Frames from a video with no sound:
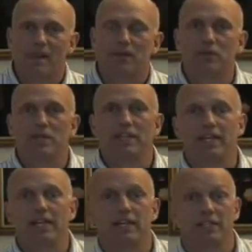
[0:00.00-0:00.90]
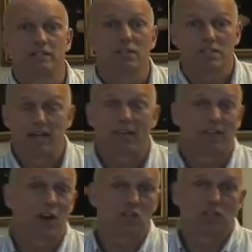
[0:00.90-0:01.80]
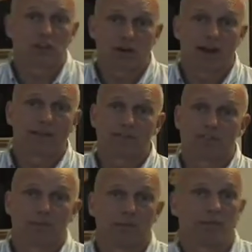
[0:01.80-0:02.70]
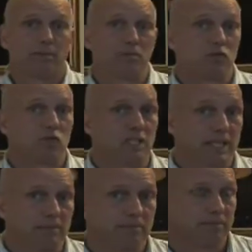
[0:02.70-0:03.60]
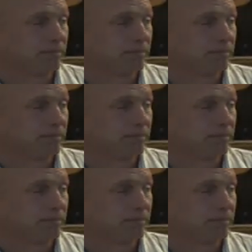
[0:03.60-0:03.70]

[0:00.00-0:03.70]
We're in the what's now the Arts and Crafts Museum,